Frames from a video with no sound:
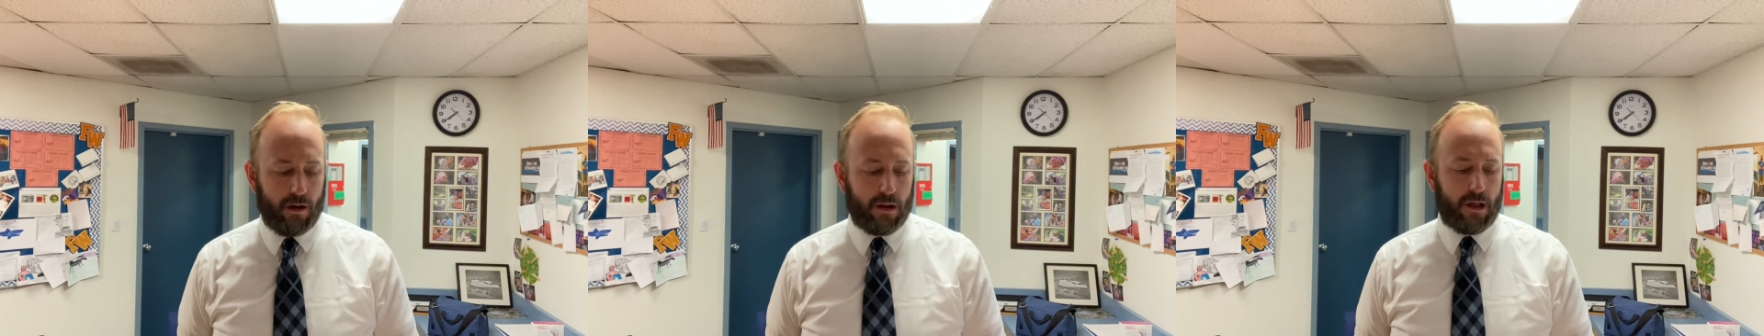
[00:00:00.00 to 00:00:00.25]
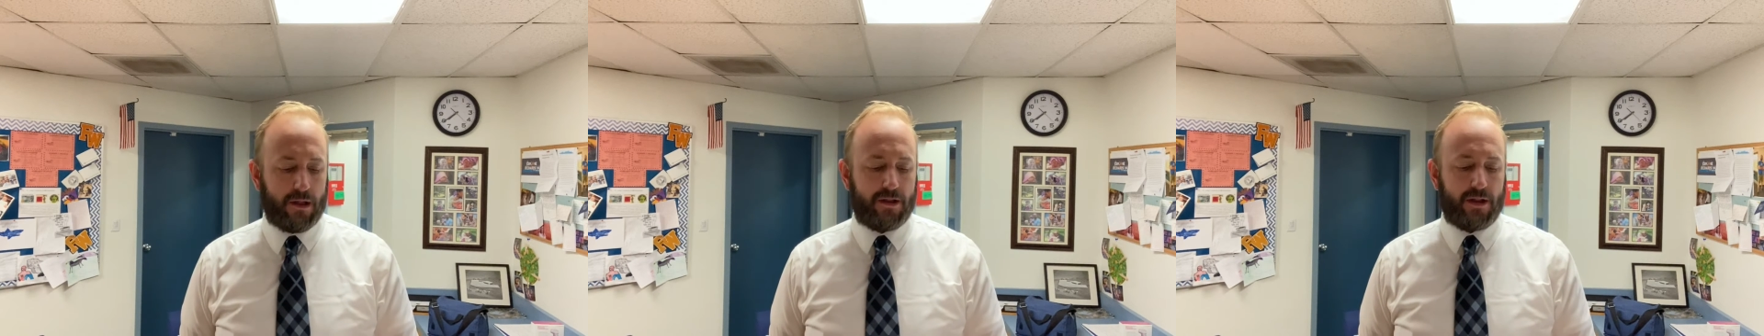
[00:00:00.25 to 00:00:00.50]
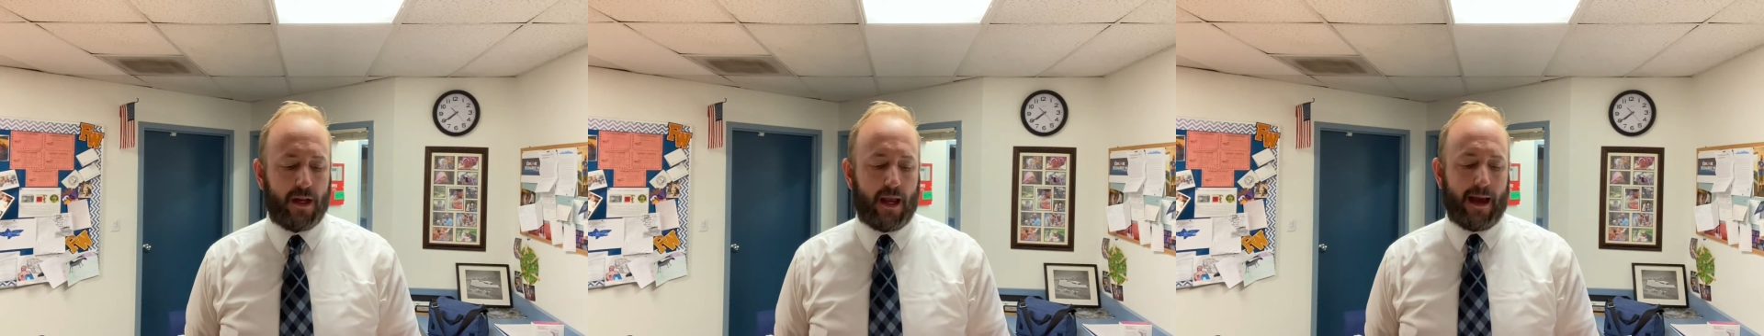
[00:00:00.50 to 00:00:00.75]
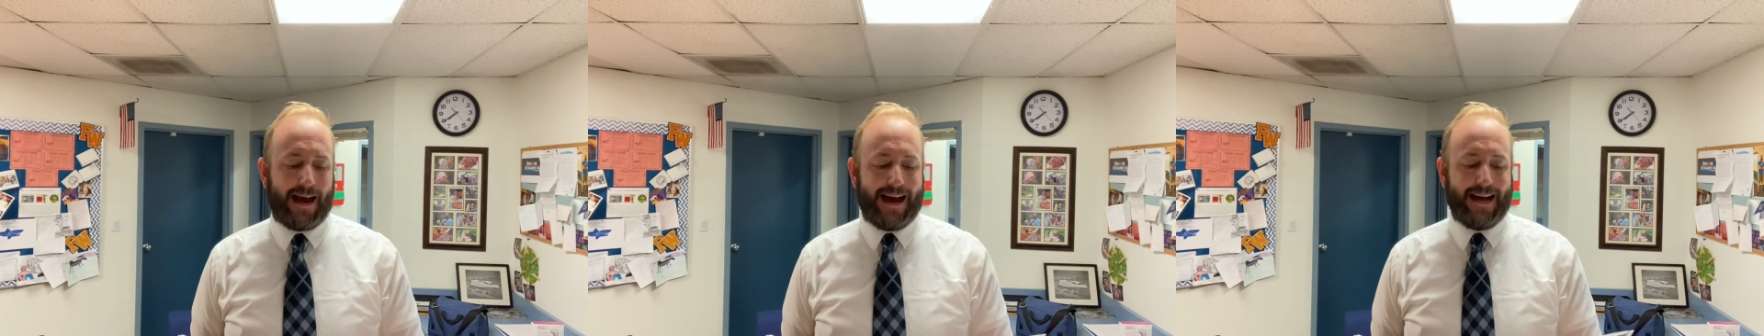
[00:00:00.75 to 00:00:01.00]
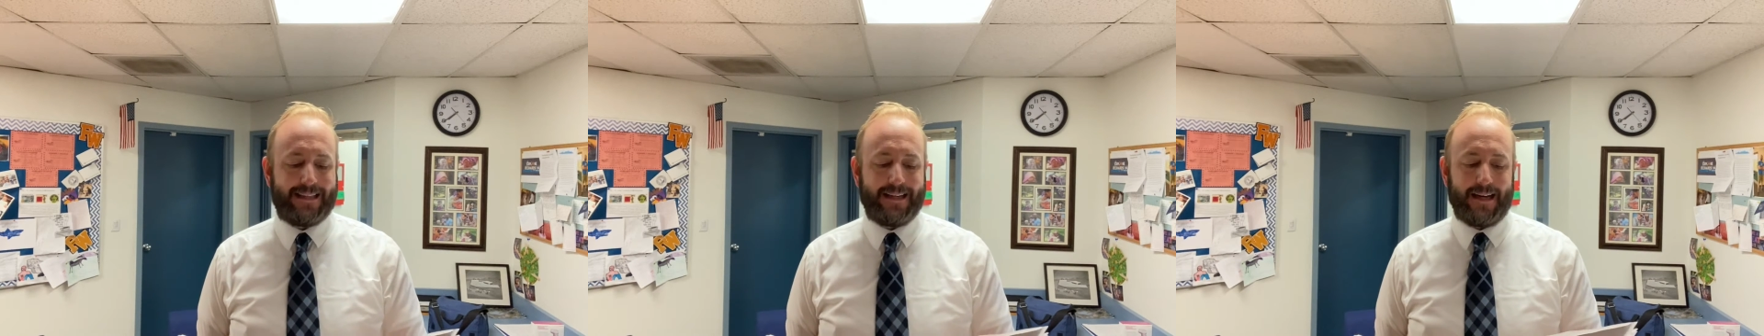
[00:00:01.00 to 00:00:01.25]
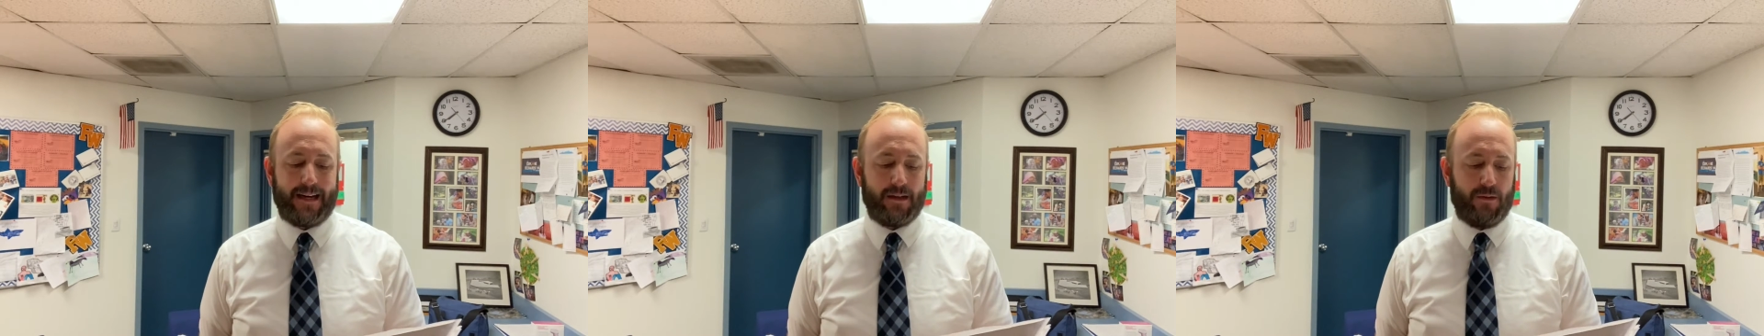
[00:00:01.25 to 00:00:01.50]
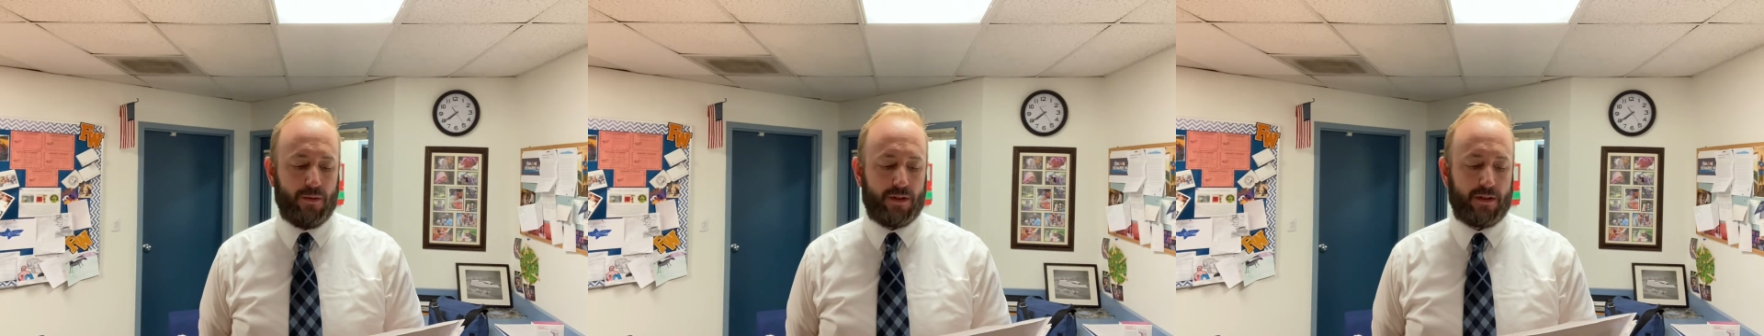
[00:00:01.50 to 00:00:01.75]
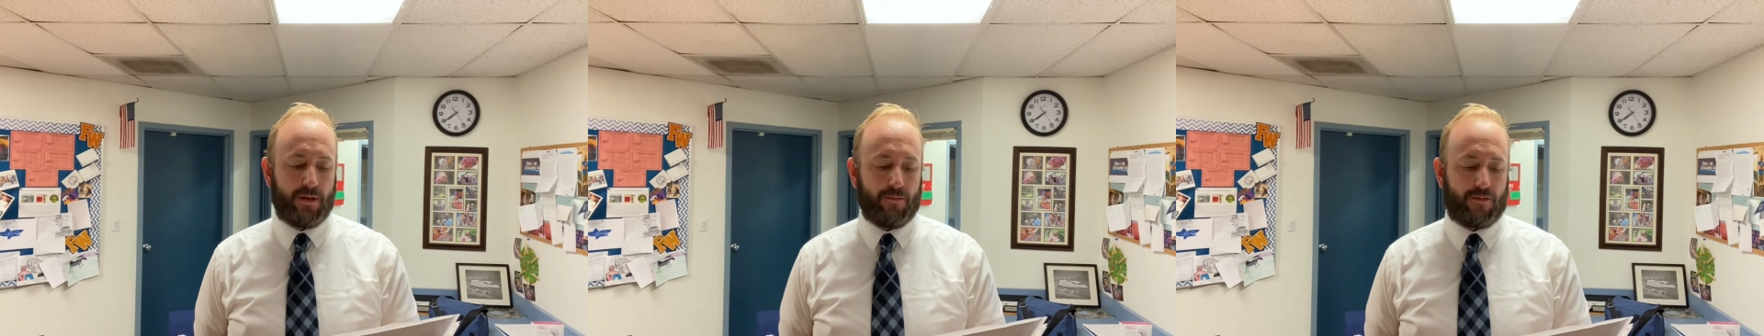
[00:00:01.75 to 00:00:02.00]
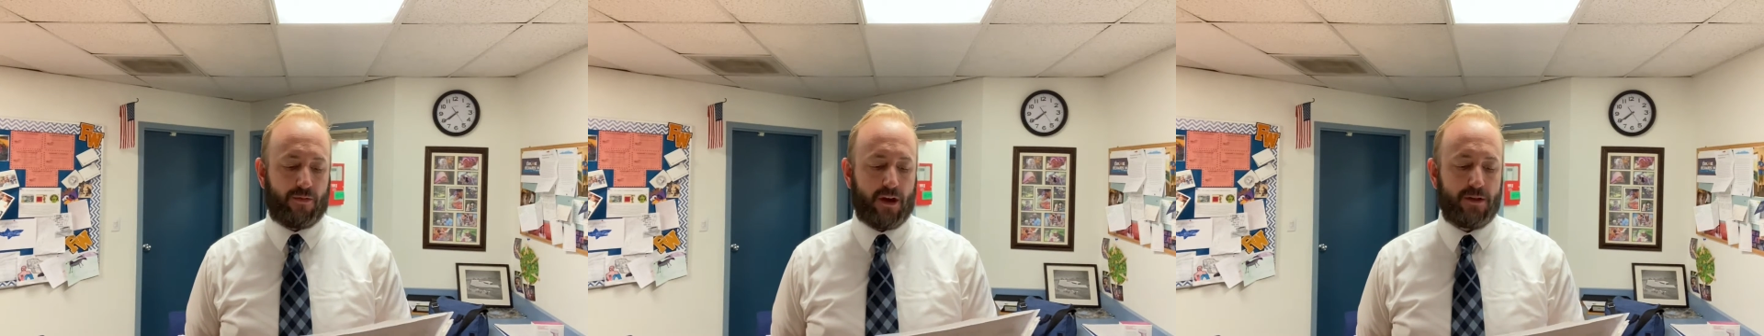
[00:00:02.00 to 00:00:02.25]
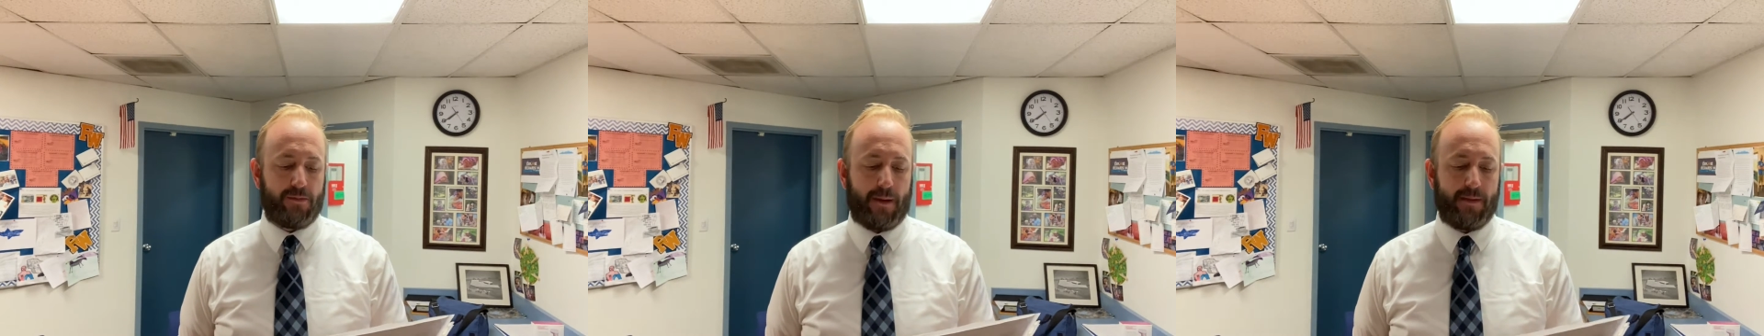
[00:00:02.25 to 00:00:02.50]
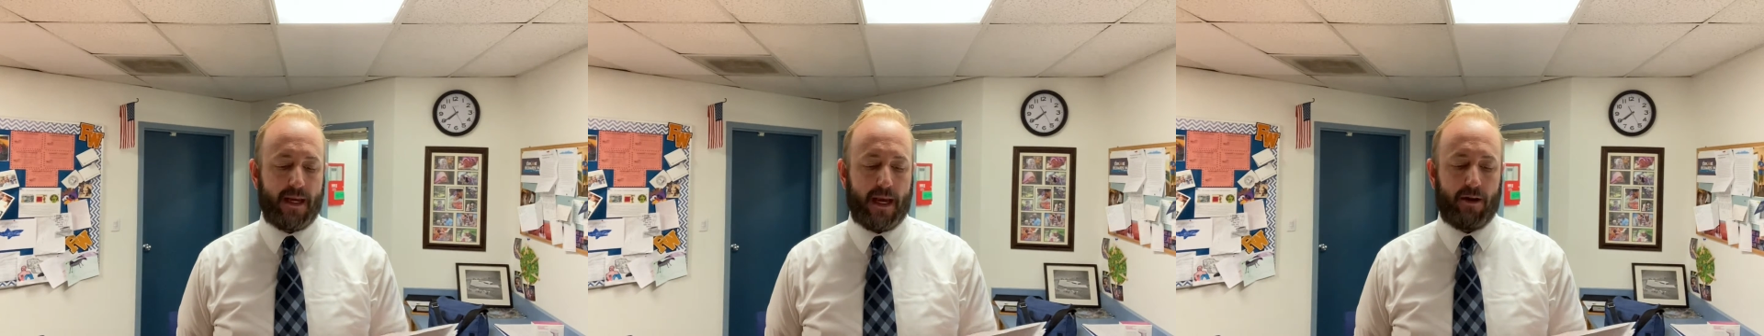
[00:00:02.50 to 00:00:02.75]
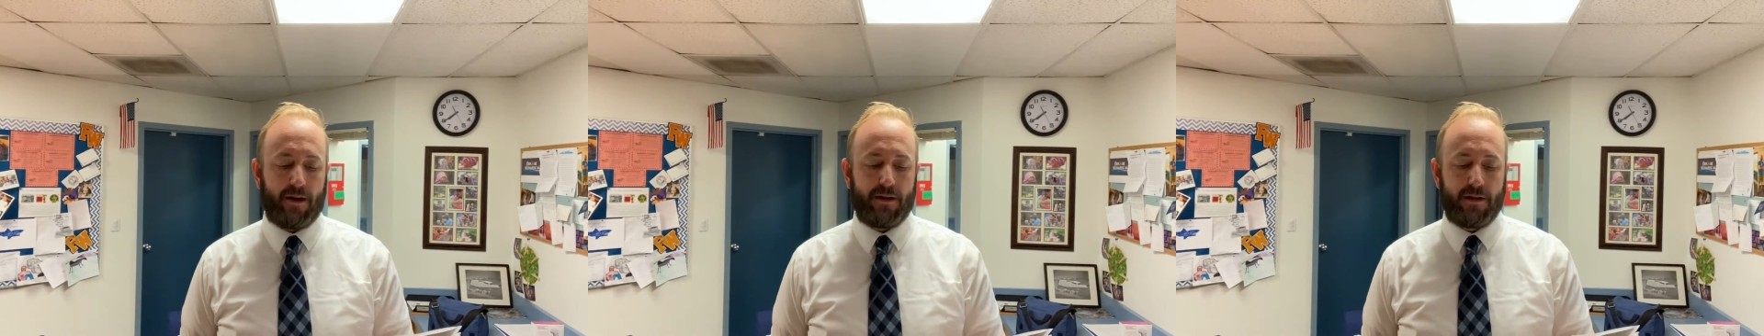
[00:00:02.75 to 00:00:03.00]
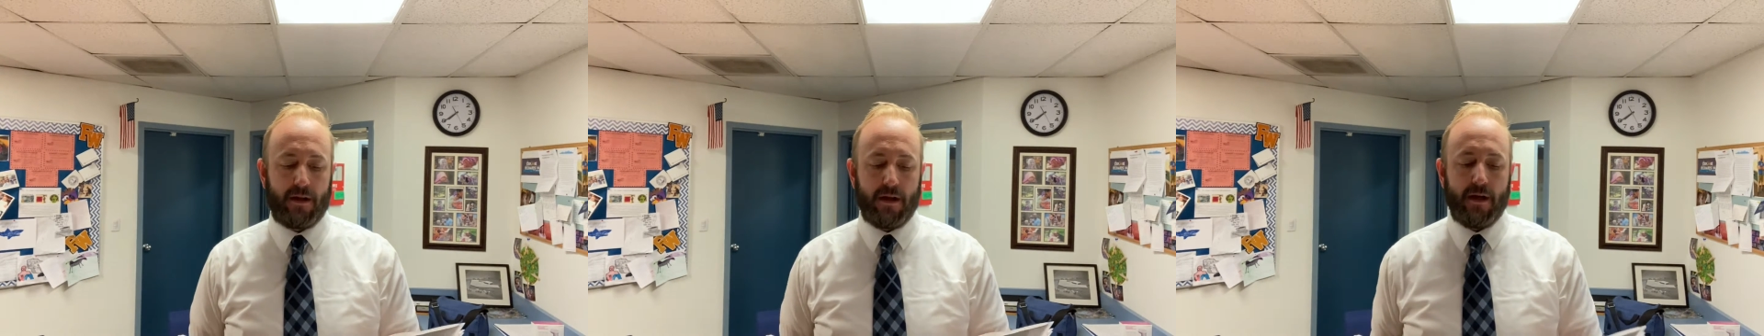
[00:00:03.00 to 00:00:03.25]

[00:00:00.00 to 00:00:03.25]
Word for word: lunch today a hot dog with some fresh baby carrots,